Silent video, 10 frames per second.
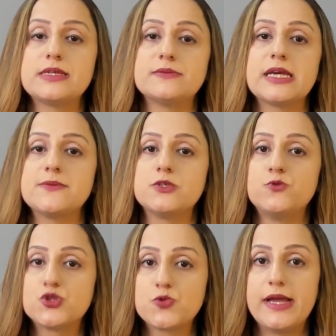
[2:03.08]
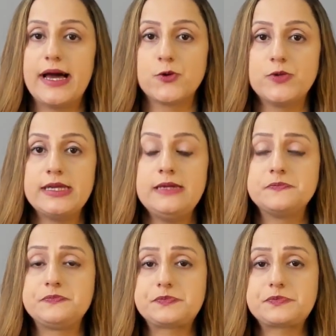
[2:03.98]
sometimes the visual
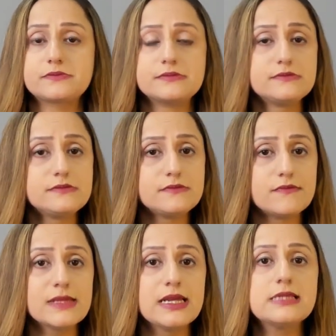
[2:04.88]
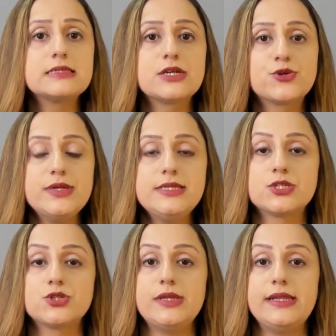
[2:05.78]
acuity is
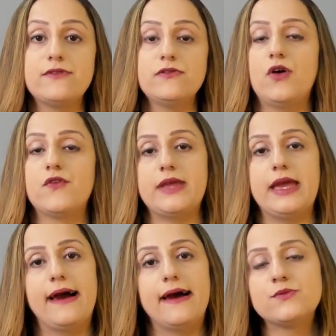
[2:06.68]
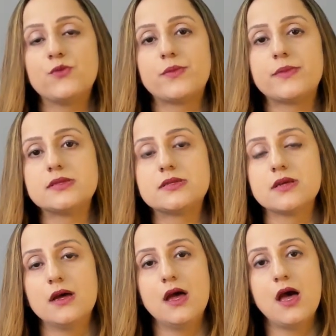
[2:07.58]
decreased to the level of the hand movements
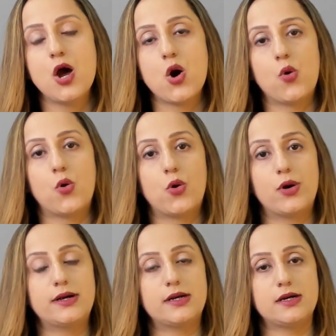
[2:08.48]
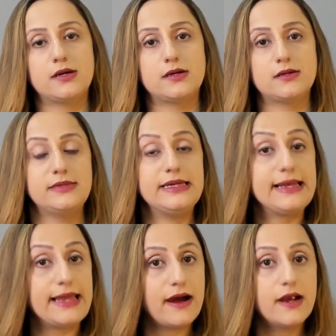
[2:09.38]
or uh, the
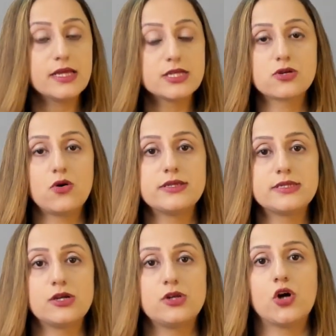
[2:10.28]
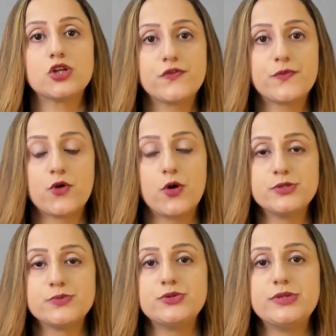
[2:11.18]
glare is causing a lot of
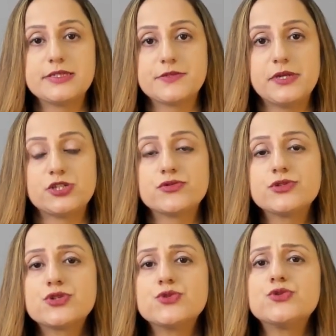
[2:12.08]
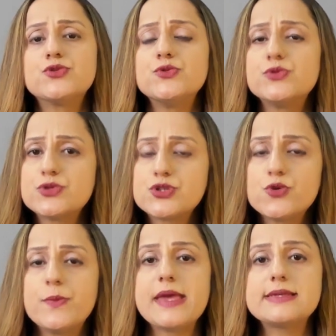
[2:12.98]
problem to these patients to, to
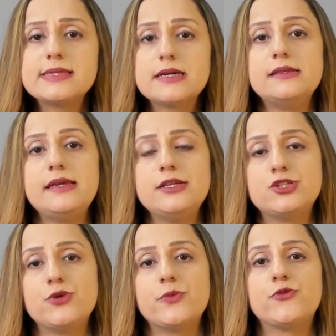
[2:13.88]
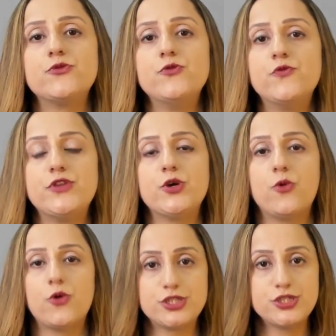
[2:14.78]
so basically to improve the
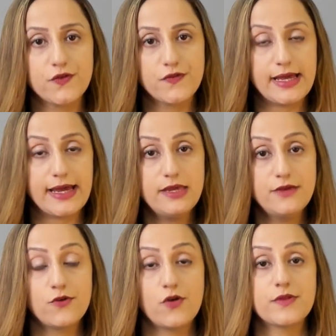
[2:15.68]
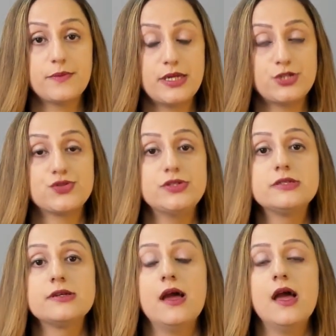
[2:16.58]
quality of life of the
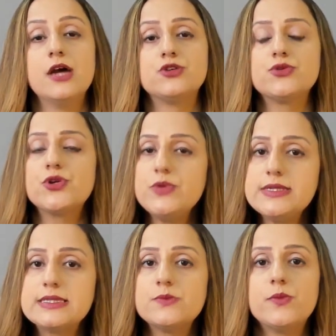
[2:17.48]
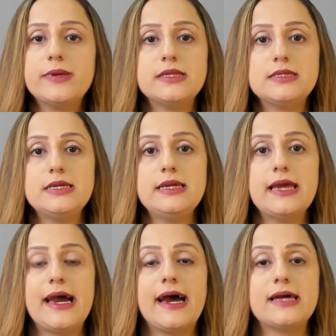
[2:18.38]
patient to increase the mobility
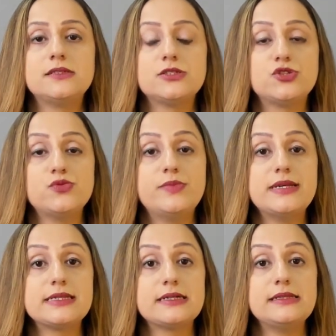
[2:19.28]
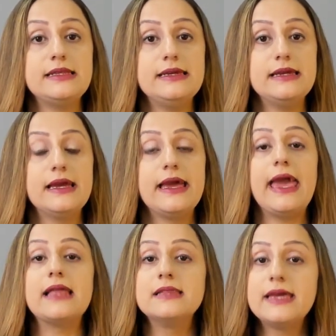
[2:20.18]
and to basically
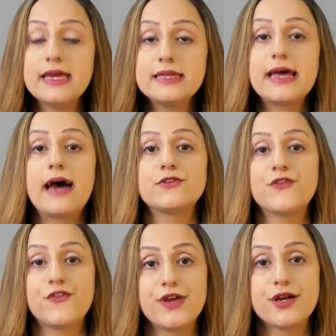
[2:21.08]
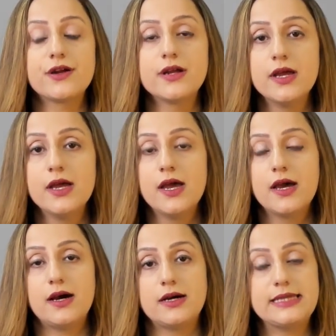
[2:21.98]
allay that fear
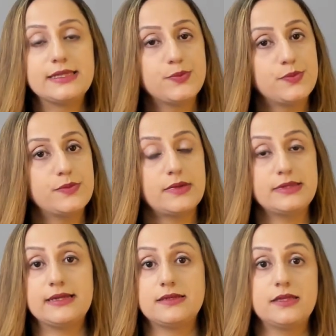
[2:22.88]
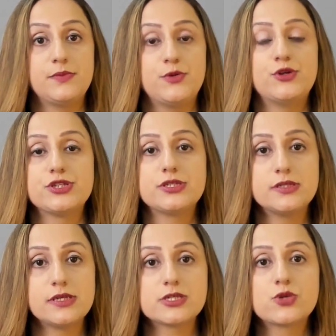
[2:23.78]
uh, that the that the
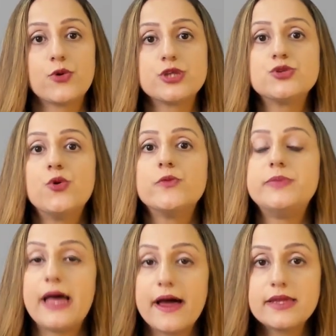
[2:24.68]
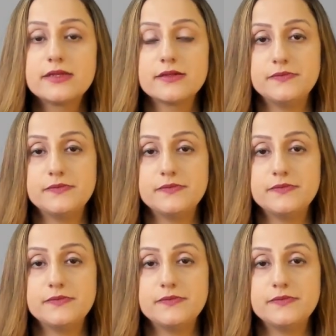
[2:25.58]
person is going to go blind